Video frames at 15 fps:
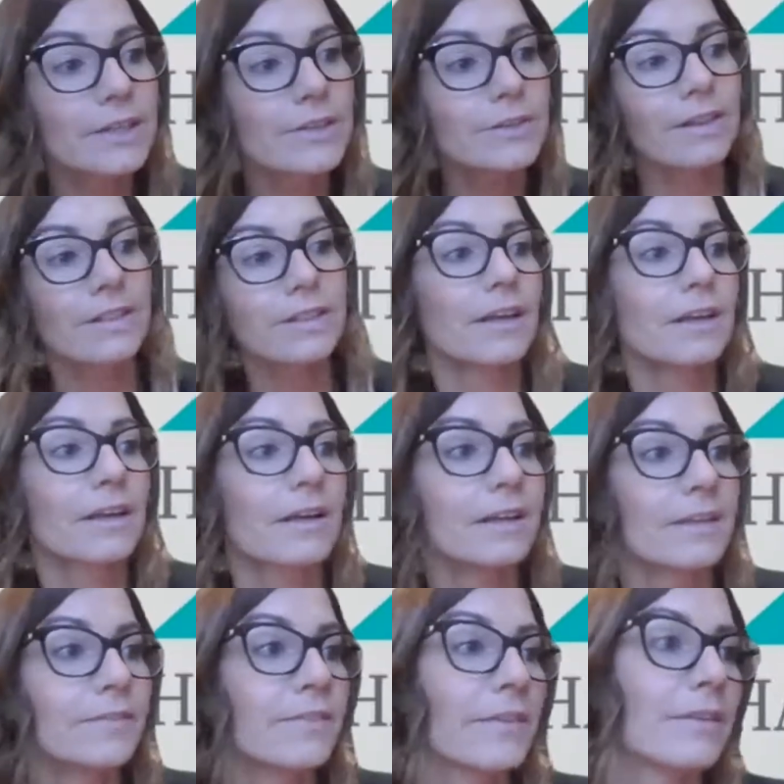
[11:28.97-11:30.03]
do. I think
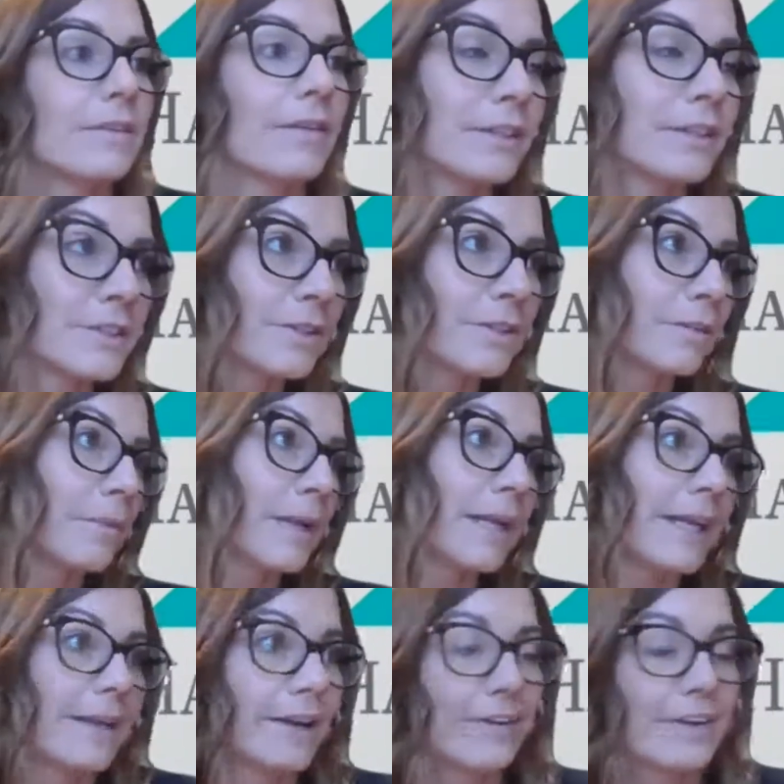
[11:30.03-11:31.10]
I do
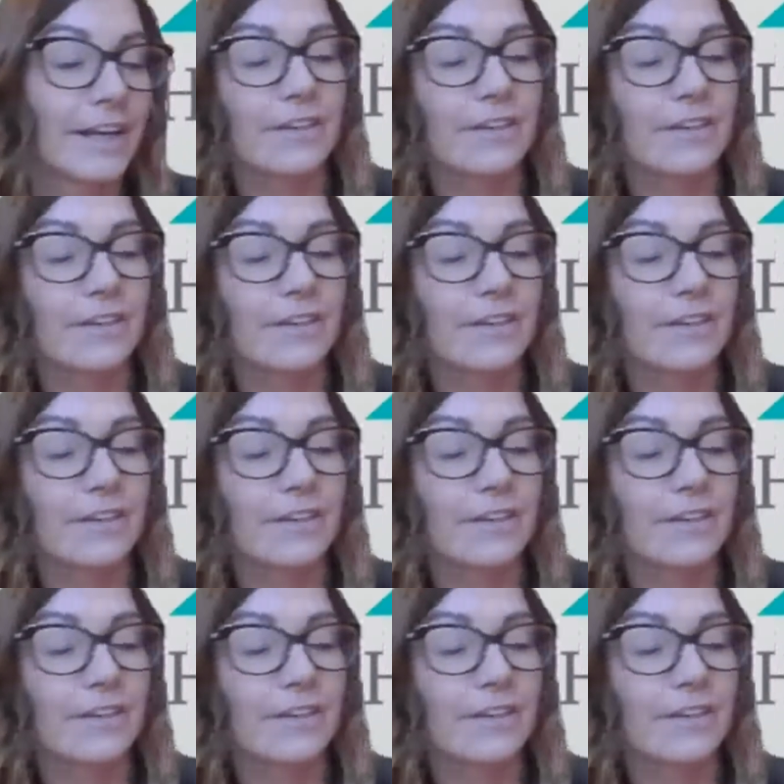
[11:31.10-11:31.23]
completely agree.